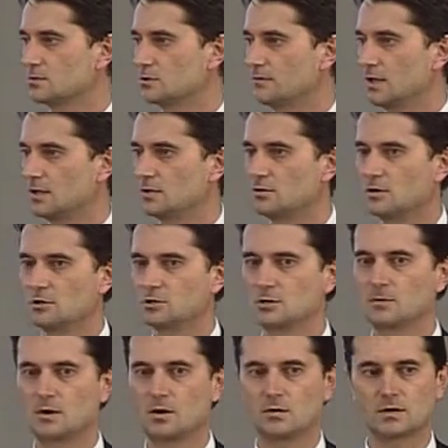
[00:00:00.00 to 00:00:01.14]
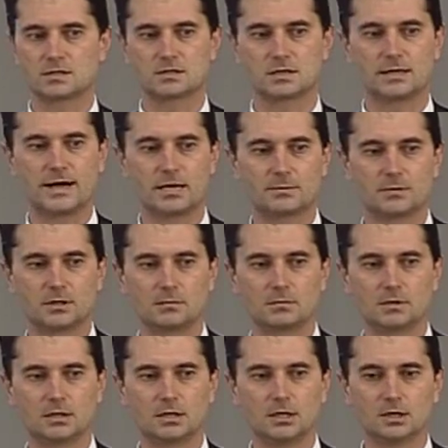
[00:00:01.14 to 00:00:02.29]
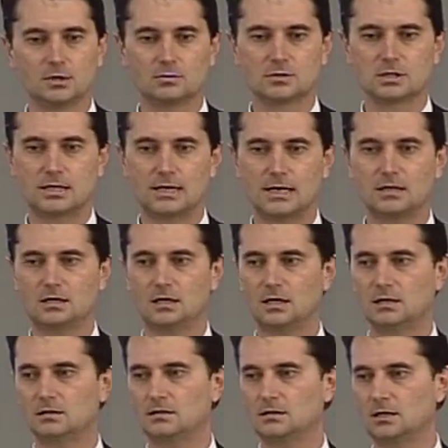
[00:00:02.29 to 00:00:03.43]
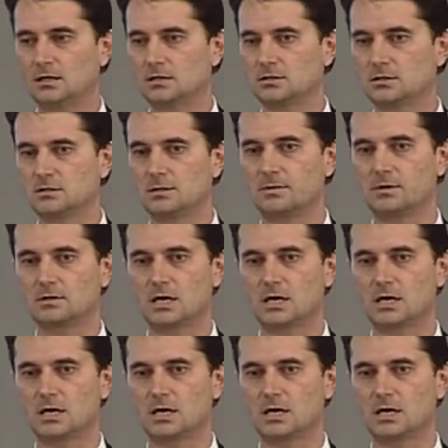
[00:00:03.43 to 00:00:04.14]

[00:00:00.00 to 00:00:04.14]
the victims of Soviet regime are denigrated, and